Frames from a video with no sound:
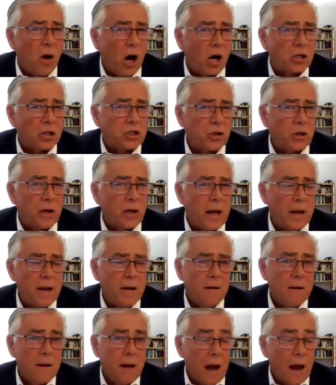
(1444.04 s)

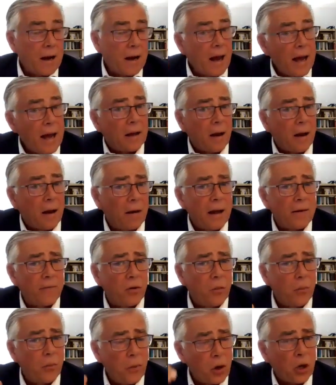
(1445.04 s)
marginally at a headline
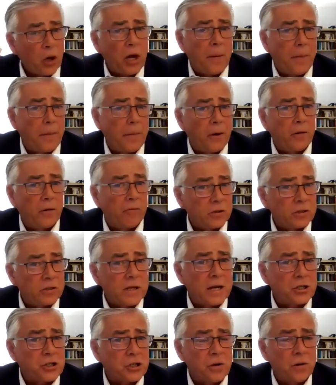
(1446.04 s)
level. Per capita
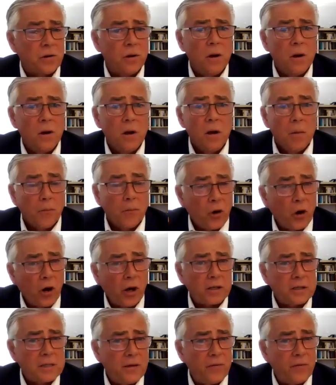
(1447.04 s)
recession,
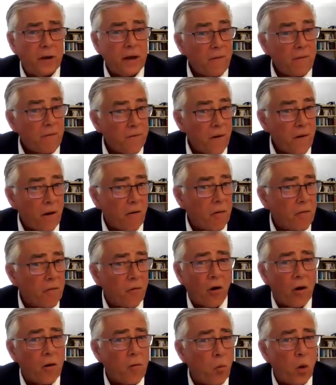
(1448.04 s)
productivity very,
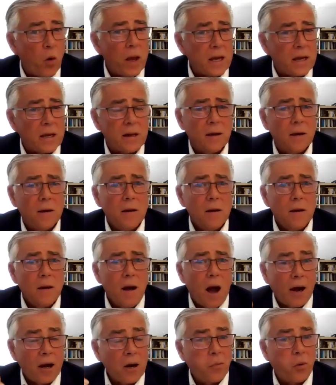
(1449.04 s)
very weak,
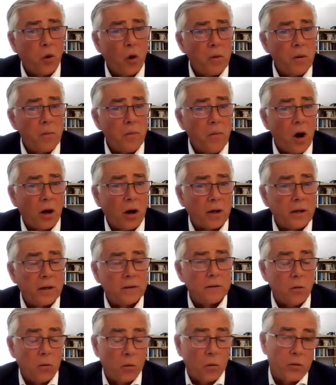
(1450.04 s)
unemployment
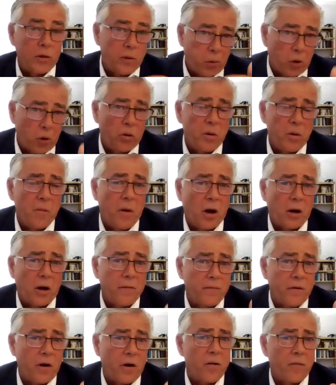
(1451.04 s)
market, or the employment
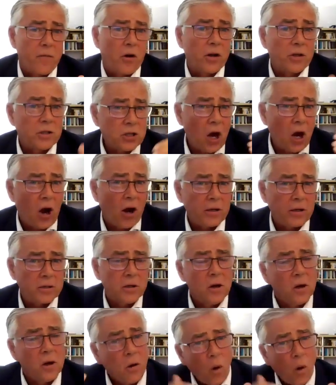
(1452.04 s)
market, very, very tight,
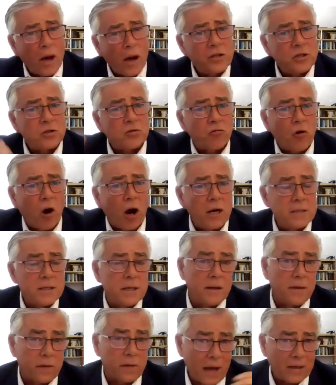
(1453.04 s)
wages
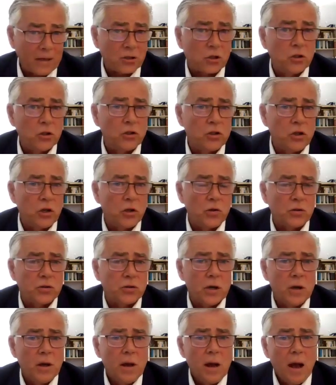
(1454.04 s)
rising. That's good
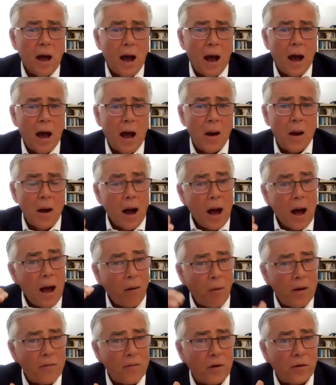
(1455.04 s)
news.
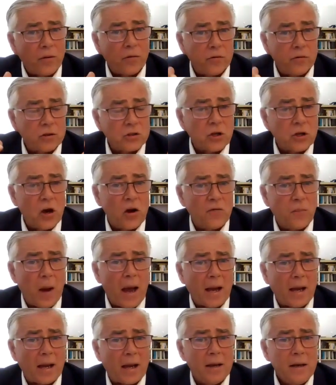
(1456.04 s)
However, the Reserve
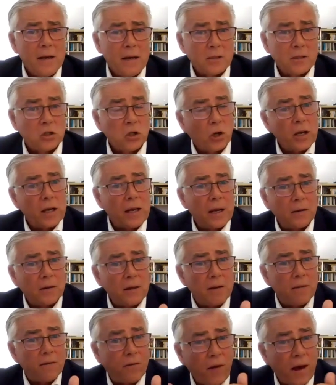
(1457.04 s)
Bank is looking at
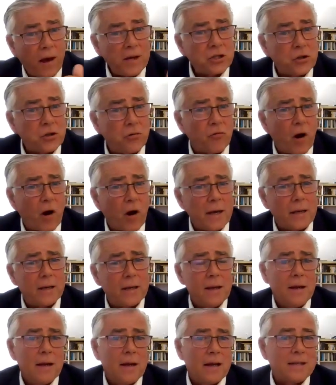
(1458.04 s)
the inflation rate
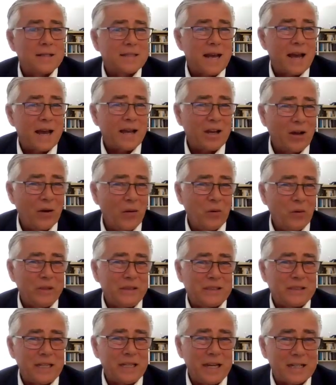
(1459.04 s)
and saying,
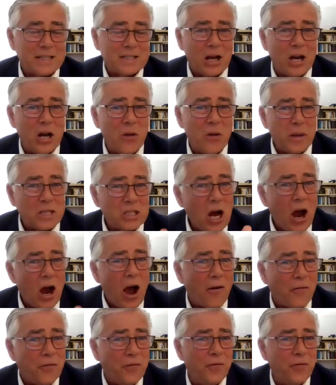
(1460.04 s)
gee, it's going to be
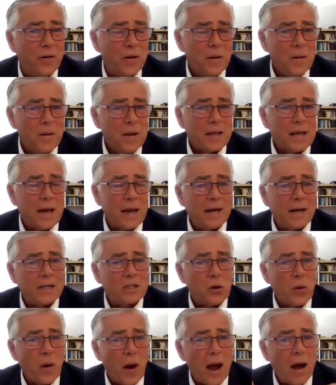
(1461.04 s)
tough
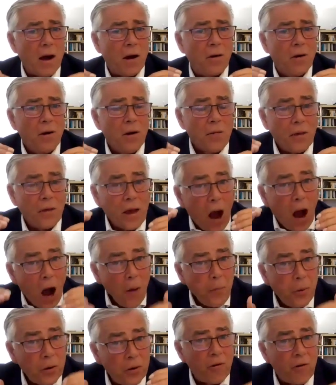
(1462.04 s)
getting to the
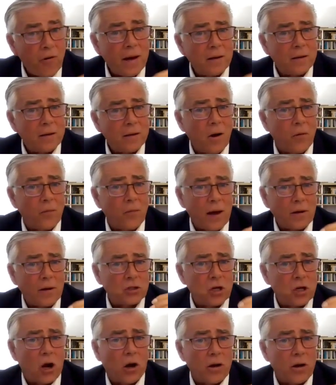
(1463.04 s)
upper end of
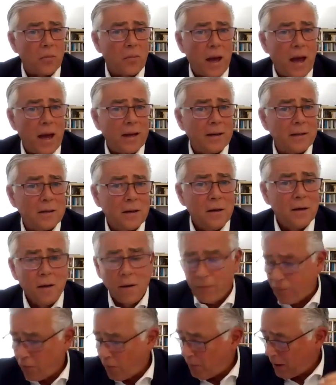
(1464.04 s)
our target band
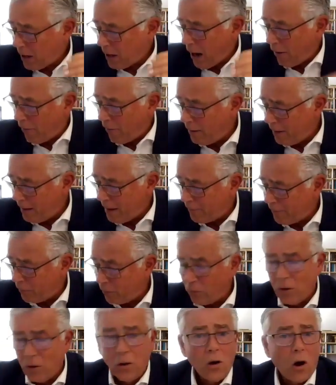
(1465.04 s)
from the current
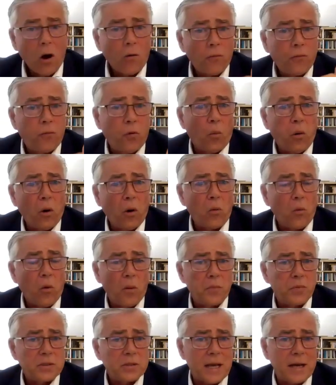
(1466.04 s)
level of
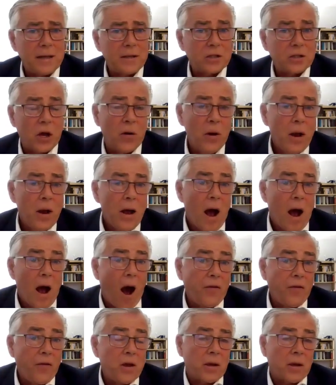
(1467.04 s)
4.1%. So
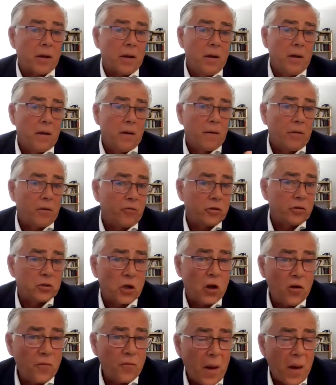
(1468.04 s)
I think the
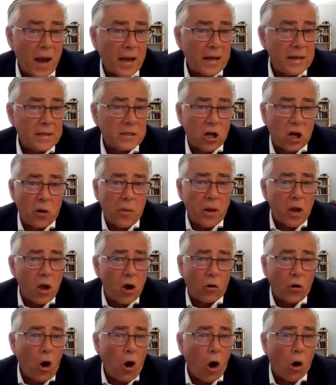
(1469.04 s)
Reserve Bank is going to be
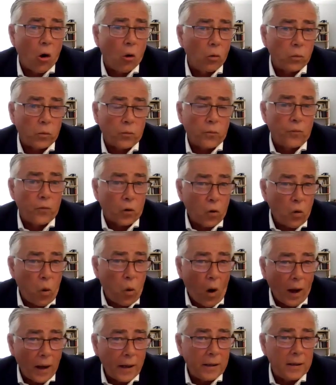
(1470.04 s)
on hold for
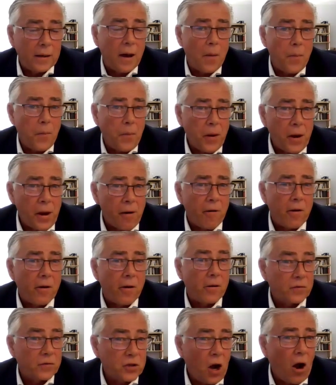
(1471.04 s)
quite a
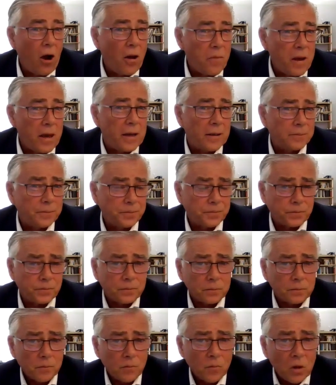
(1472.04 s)
period of time here.
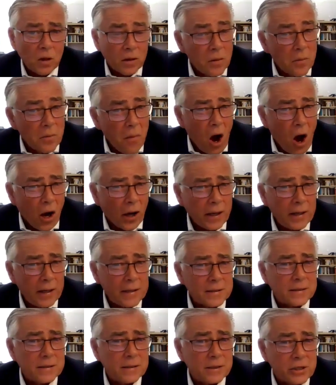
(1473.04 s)
The market
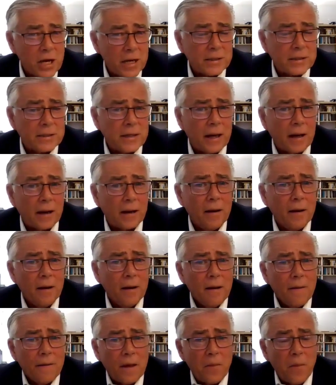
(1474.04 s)
is suggesting
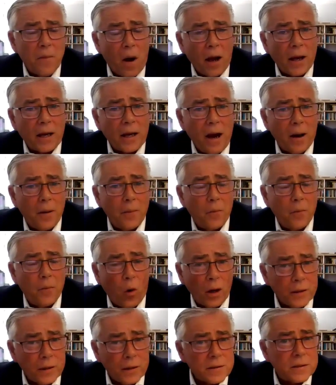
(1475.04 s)
they might cut
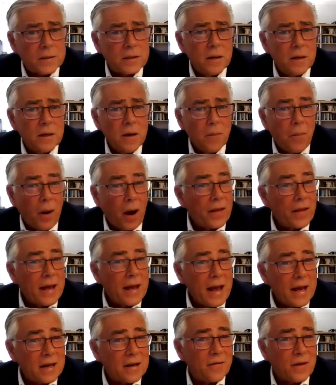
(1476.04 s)
once by
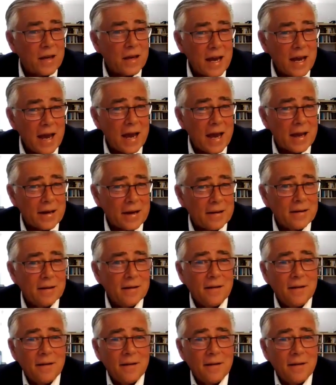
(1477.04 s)
the end of the year.